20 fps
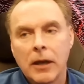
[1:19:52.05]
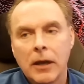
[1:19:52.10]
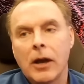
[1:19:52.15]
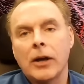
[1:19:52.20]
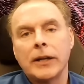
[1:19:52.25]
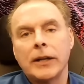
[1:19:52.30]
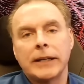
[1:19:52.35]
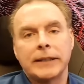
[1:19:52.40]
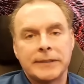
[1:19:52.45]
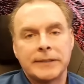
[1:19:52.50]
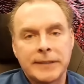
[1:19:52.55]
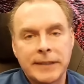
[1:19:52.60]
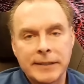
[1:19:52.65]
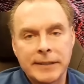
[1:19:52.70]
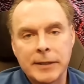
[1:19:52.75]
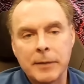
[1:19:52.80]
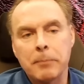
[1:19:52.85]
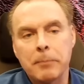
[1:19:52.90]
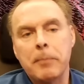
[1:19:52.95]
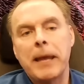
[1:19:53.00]
on a
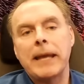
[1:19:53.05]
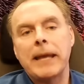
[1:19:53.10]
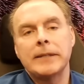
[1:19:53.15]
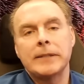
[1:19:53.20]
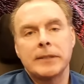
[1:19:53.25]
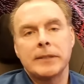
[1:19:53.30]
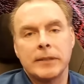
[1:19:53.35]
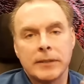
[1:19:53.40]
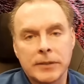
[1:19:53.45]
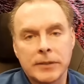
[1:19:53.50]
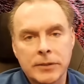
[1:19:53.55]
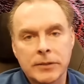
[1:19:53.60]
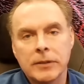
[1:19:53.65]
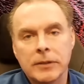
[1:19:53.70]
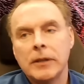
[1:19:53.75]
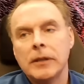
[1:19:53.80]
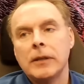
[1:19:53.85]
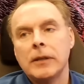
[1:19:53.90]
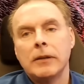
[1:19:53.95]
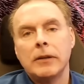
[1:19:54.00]
consistent basis,